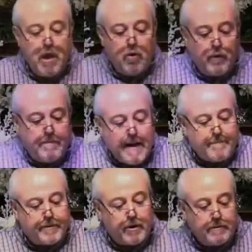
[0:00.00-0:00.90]

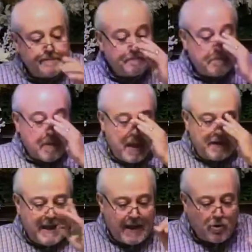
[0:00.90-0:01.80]
remember,
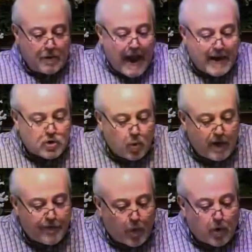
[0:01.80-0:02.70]
Daniel nine
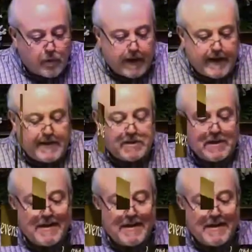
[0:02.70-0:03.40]
twenty-four reads,